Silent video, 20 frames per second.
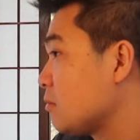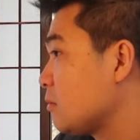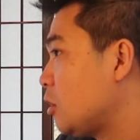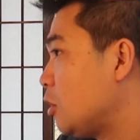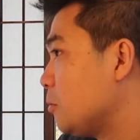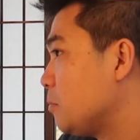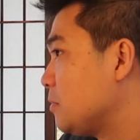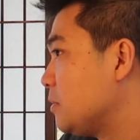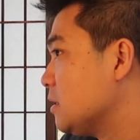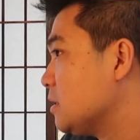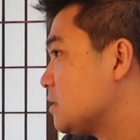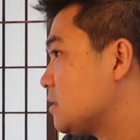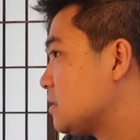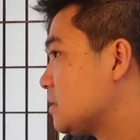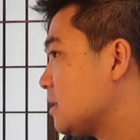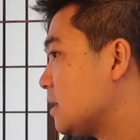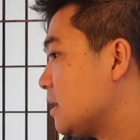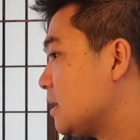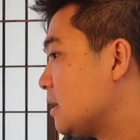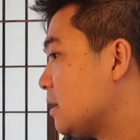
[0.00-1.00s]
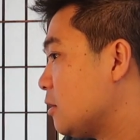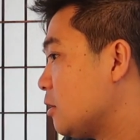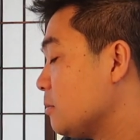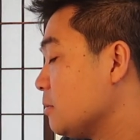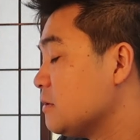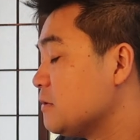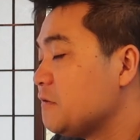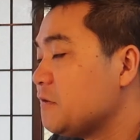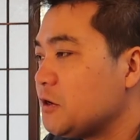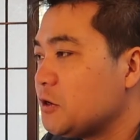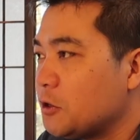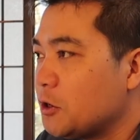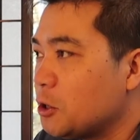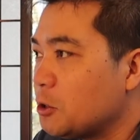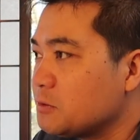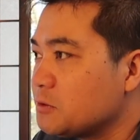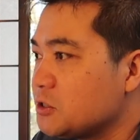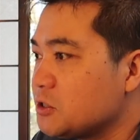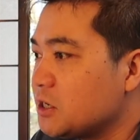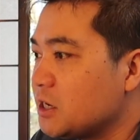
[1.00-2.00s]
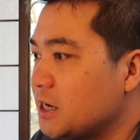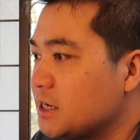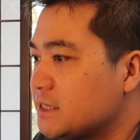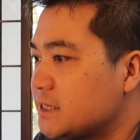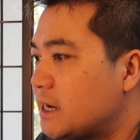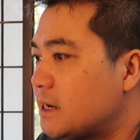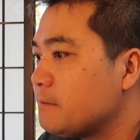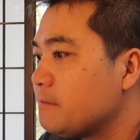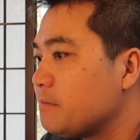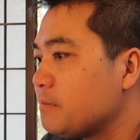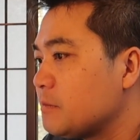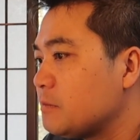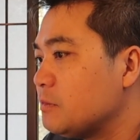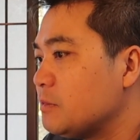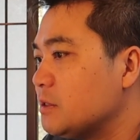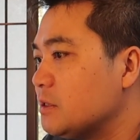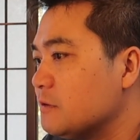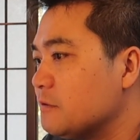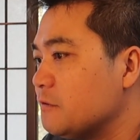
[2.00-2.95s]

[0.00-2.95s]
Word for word: hope this uh, hope this video helps you guys out with the